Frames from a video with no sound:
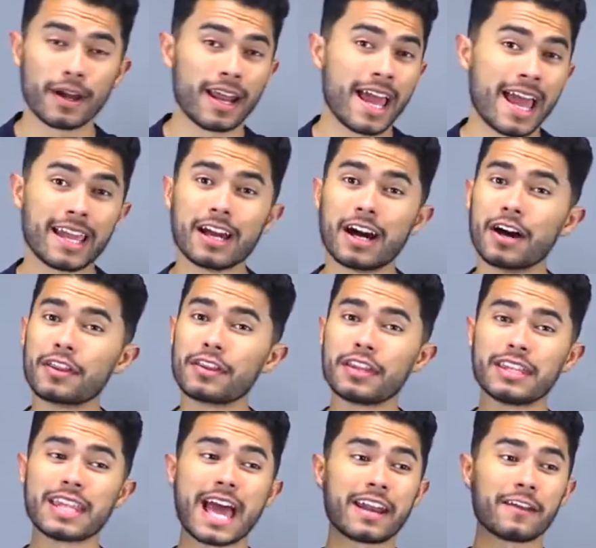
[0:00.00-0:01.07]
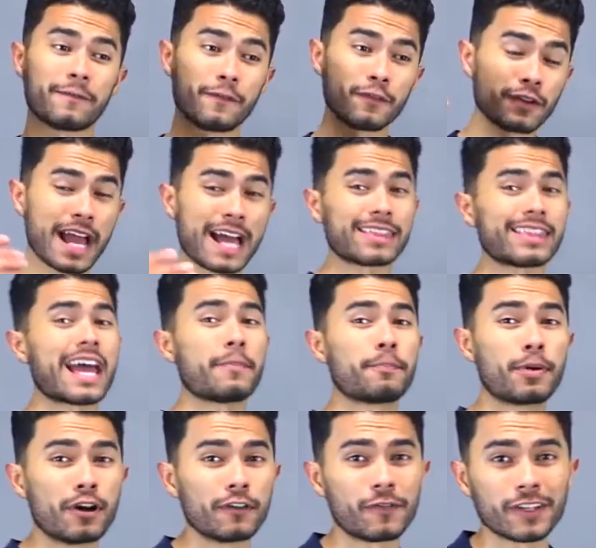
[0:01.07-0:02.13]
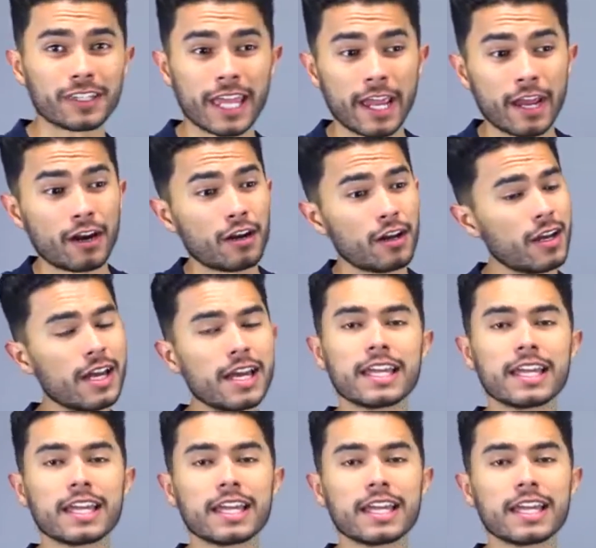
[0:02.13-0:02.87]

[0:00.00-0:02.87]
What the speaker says: But hey, other than that, if you got that perfect hair,